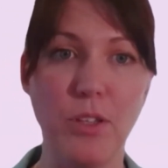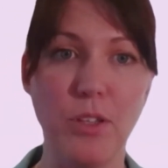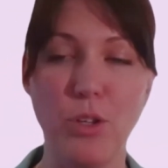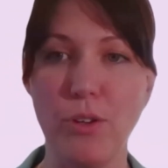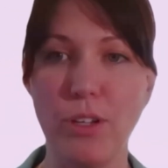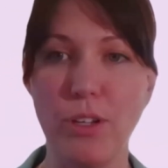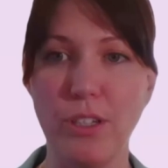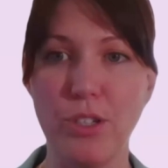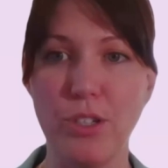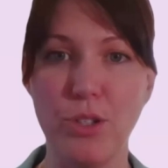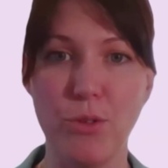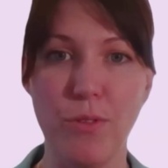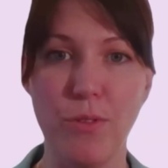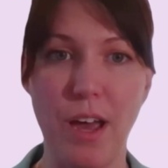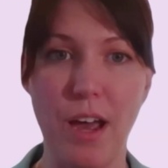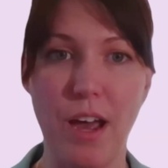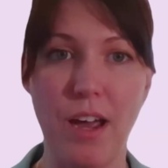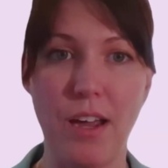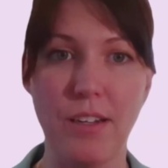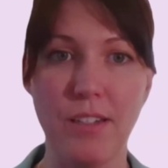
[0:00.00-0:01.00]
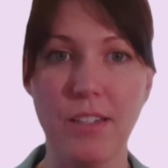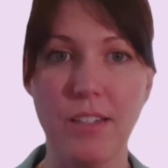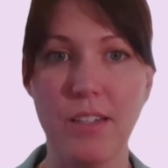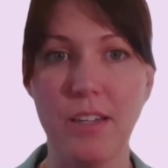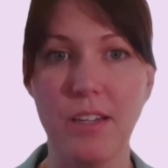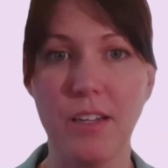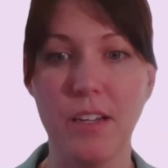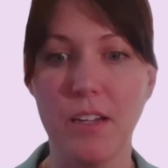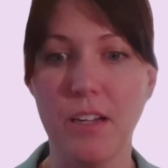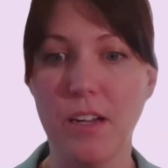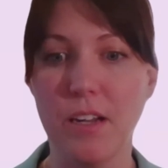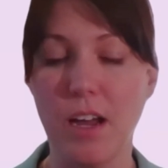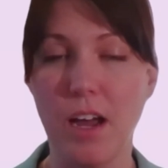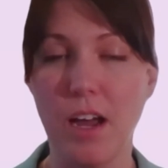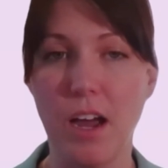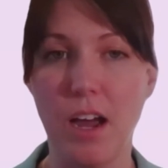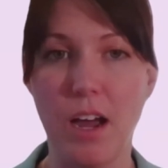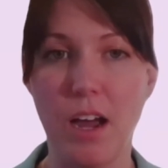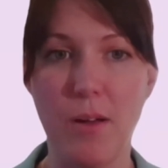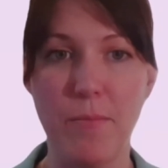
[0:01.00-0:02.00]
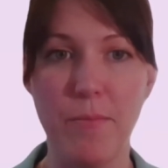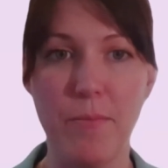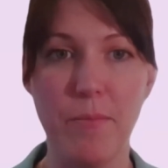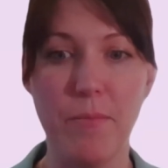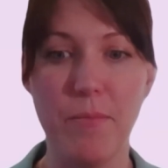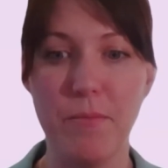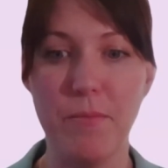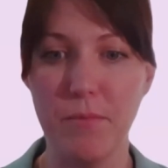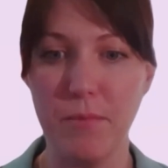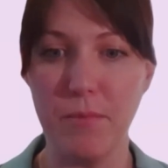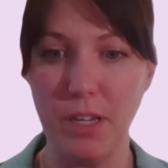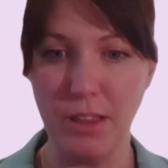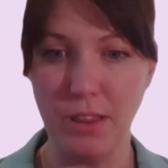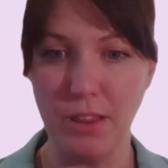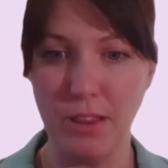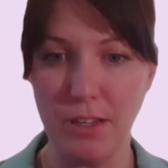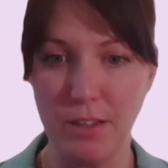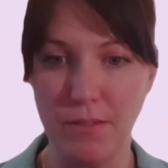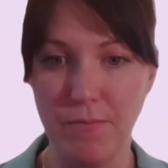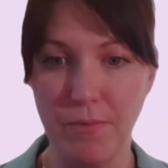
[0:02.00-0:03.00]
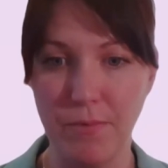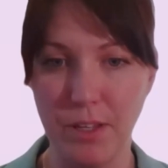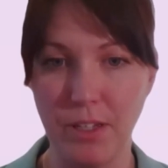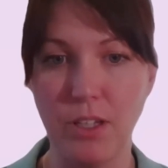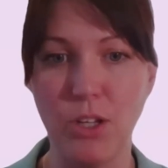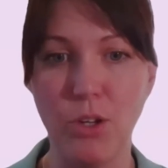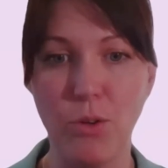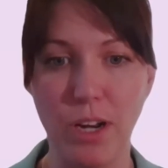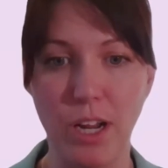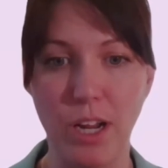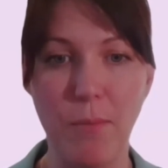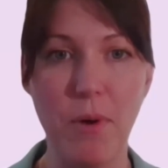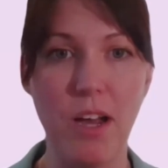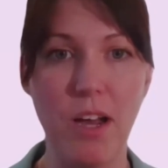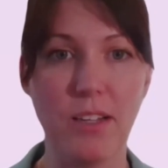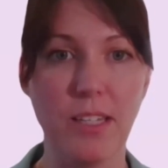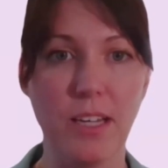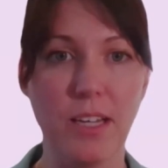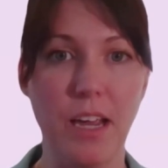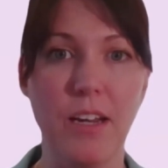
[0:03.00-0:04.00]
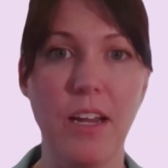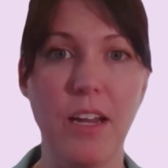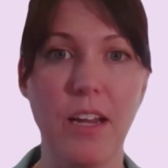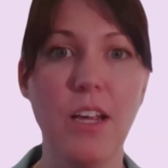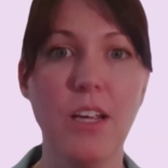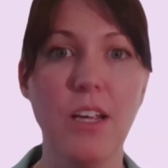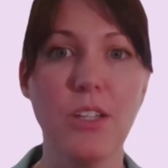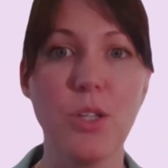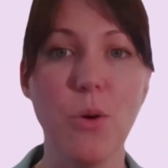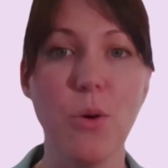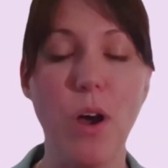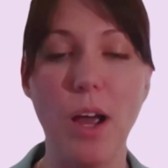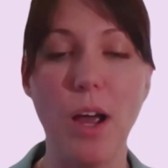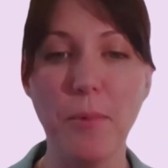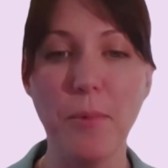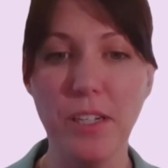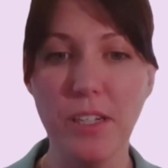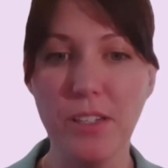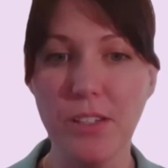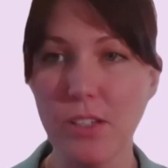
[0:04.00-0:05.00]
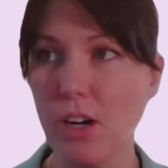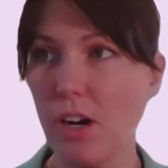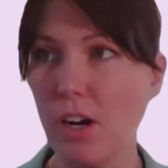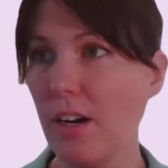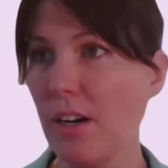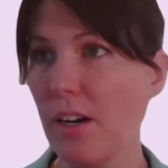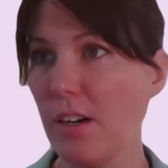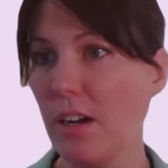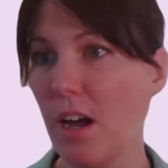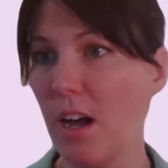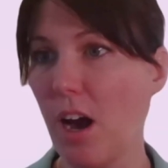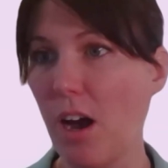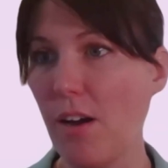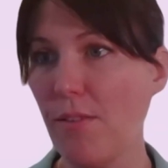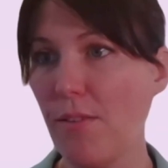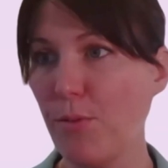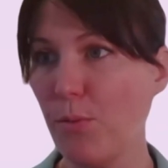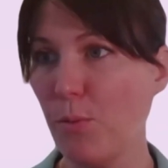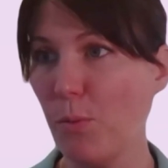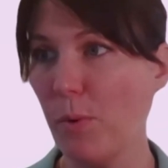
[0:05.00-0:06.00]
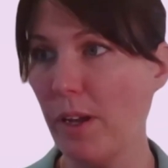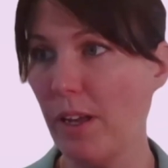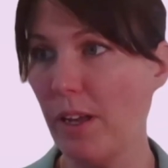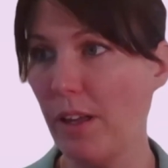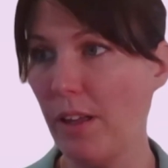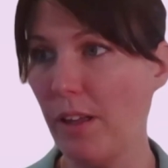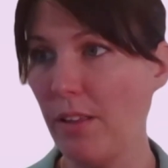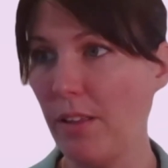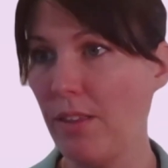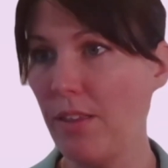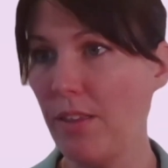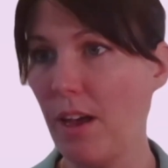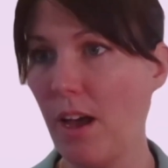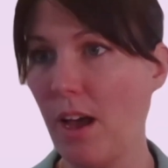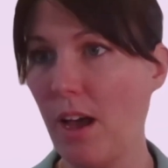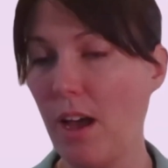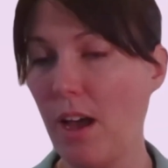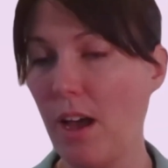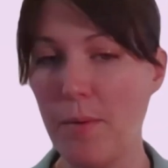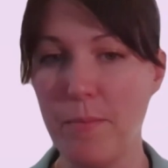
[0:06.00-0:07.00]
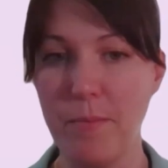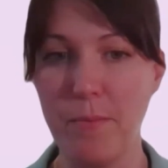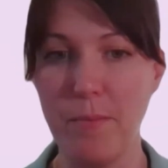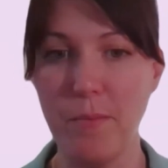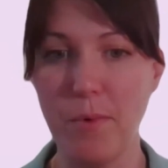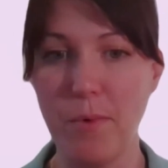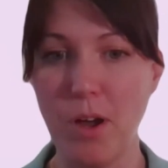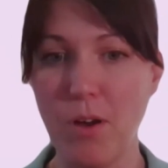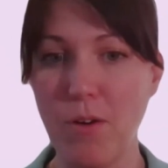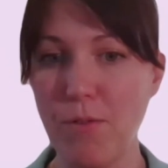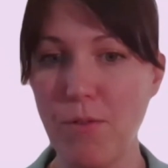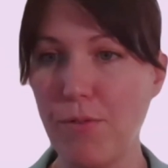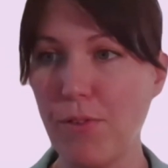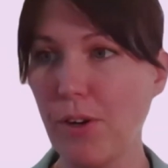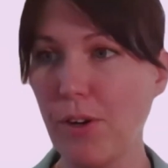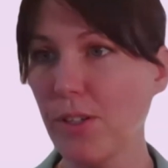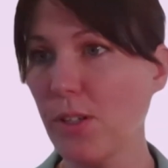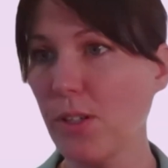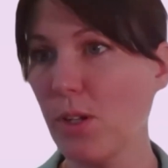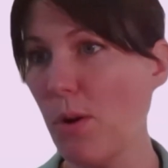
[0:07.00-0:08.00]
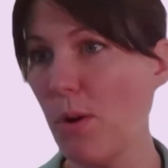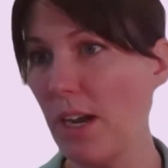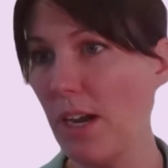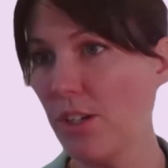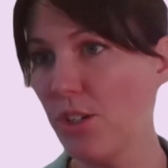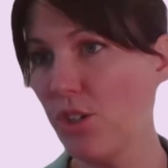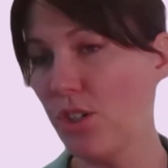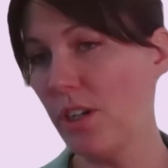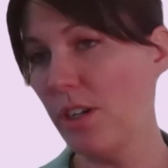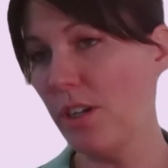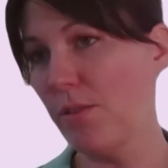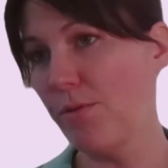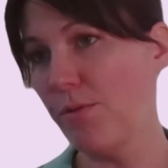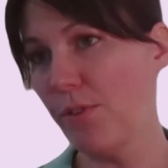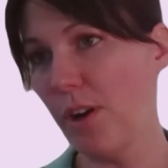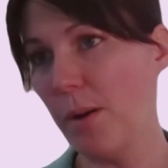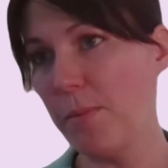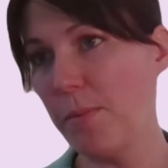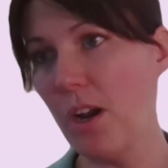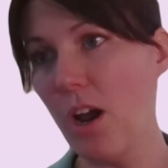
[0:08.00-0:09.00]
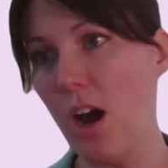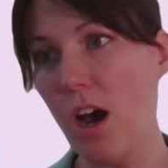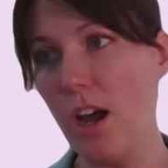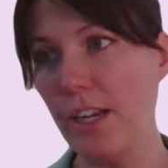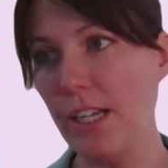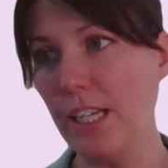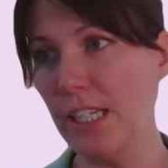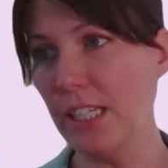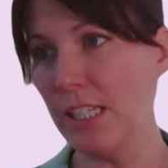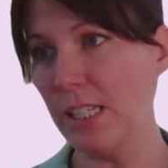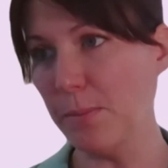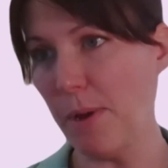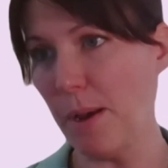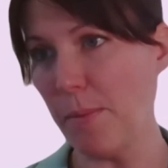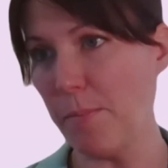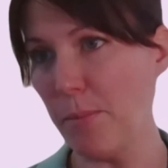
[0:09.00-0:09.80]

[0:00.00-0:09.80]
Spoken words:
you can do that in the Q&A box again. So I'm going to start off with first question from an audience